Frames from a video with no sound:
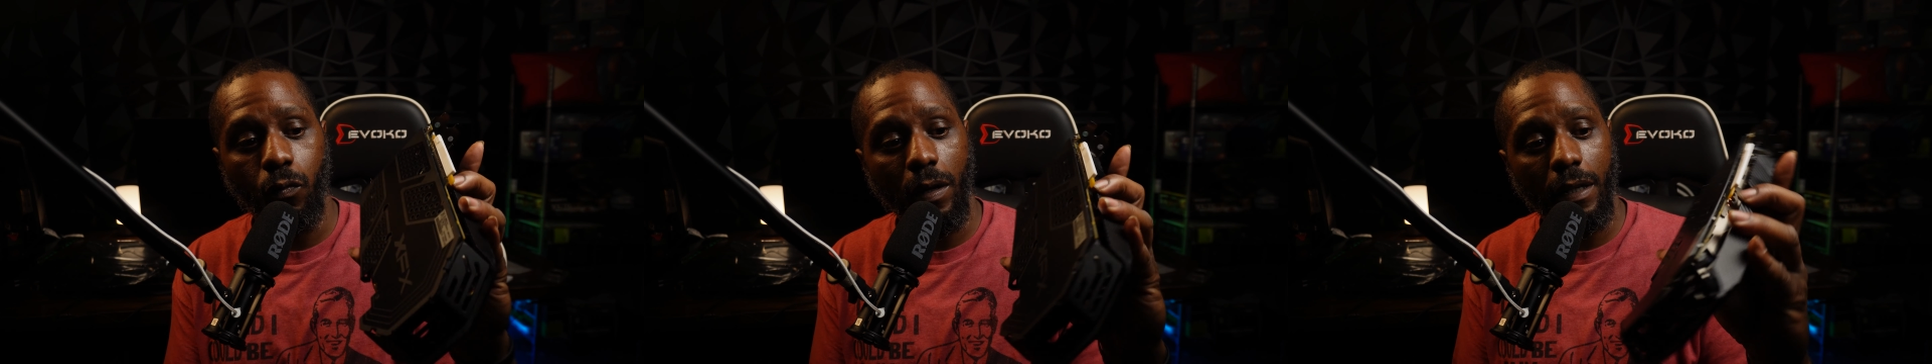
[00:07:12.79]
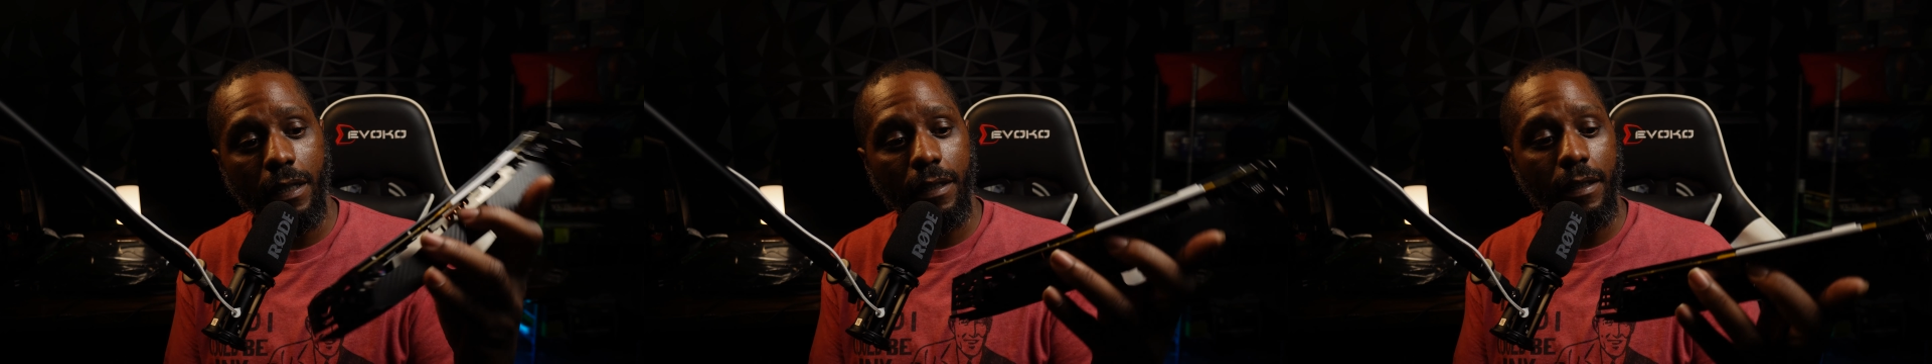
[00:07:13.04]

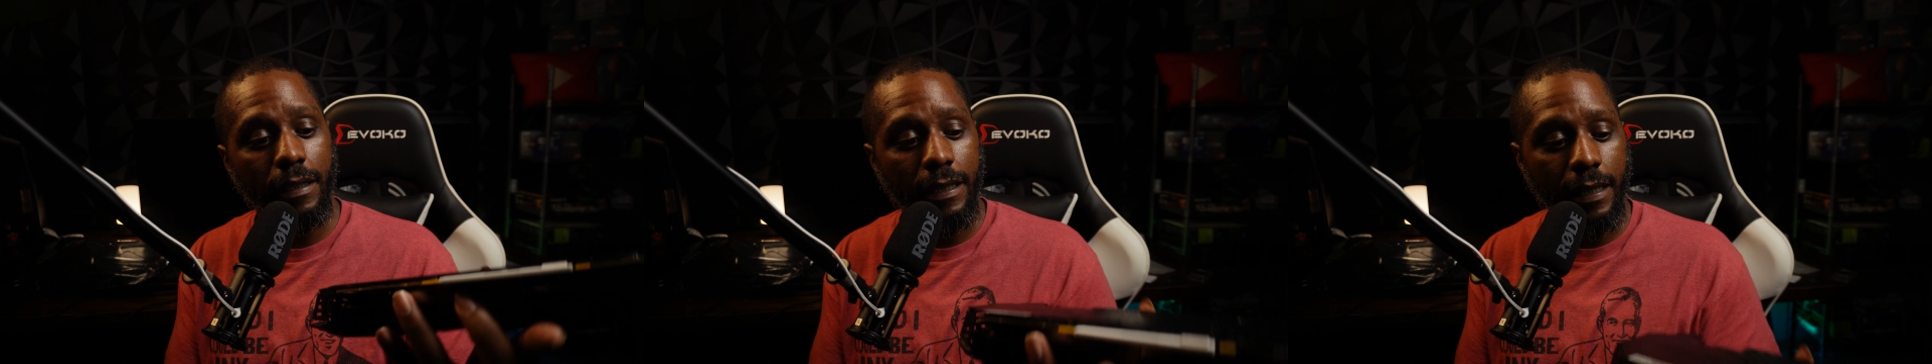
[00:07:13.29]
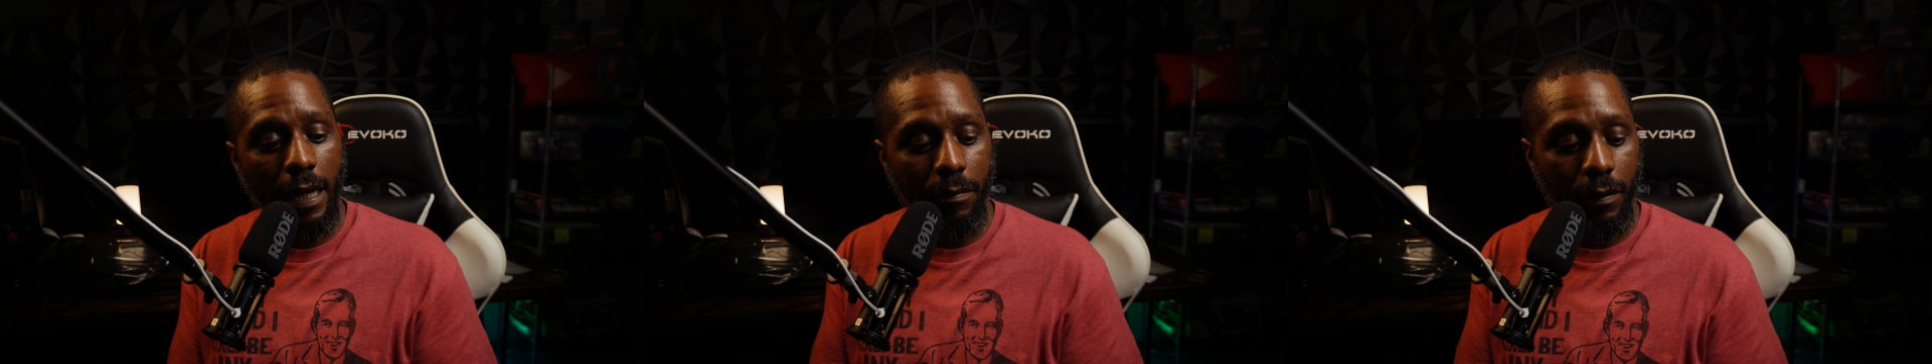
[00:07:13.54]
really good
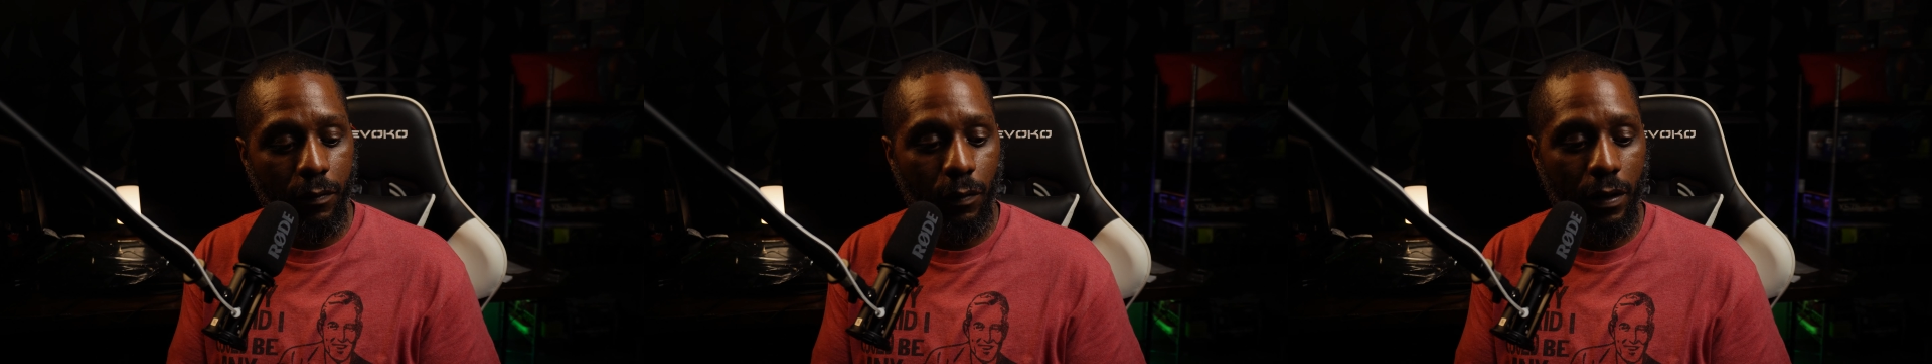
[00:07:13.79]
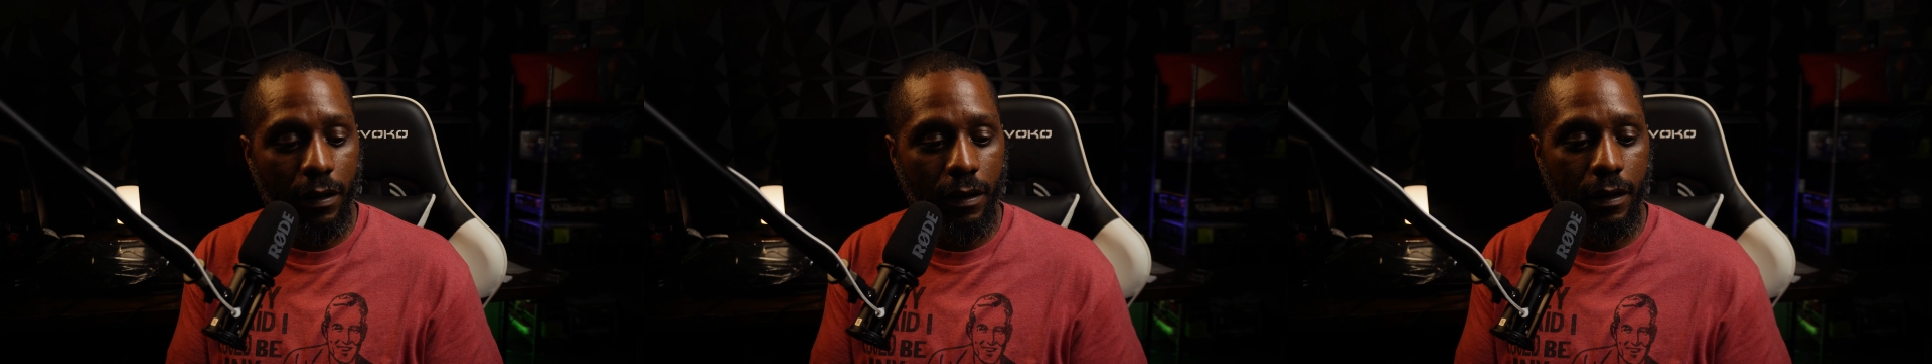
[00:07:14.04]
shape,
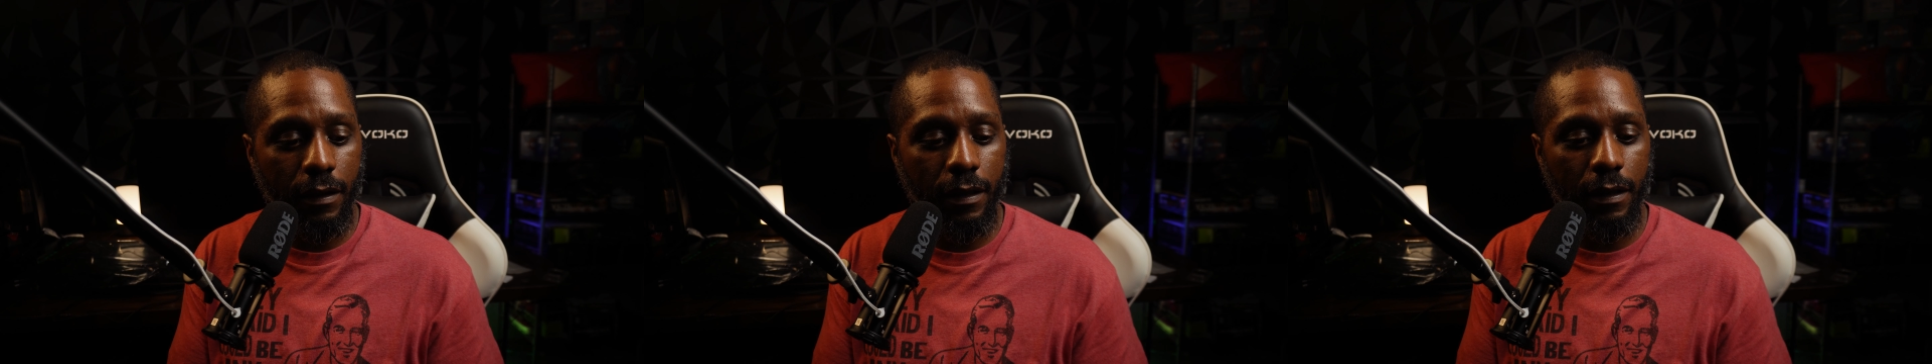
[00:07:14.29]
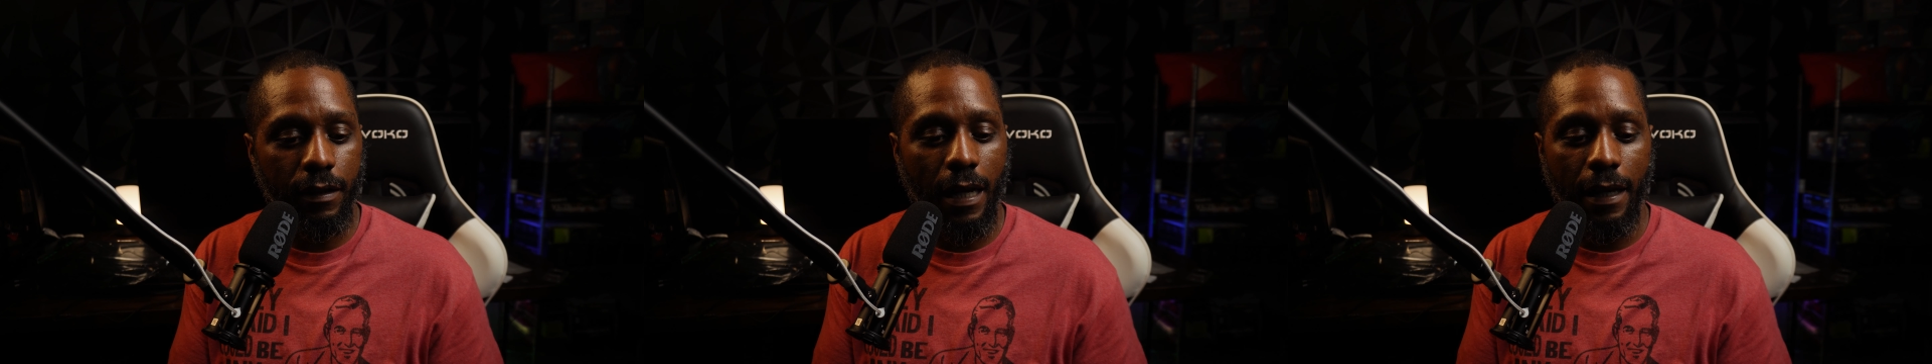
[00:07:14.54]
really good condition.